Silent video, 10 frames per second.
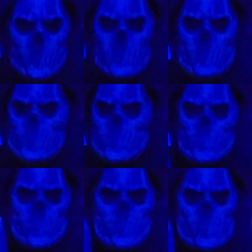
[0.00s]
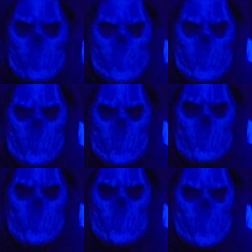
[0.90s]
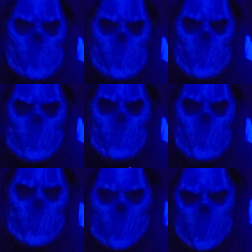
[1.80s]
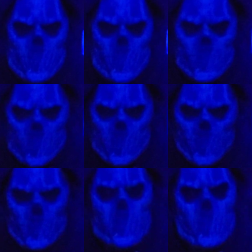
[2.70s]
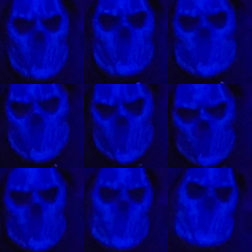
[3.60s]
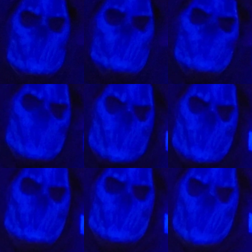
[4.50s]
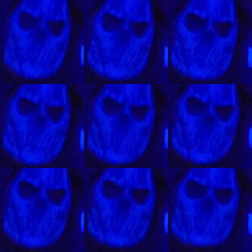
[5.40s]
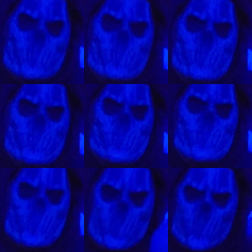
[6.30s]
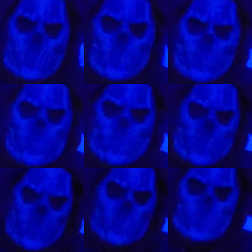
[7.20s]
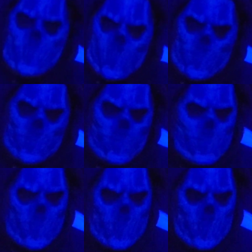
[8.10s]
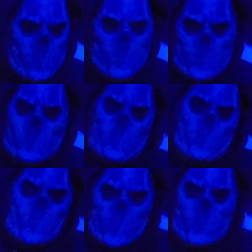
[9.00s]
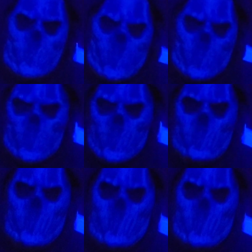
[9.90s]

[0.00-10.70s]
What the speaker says: It doesn't matter how much money, power, and women you give a lame. A lame is a lame. Remember DJ Academics? His girlfriend exposed him. He's like, you just a goofy with money.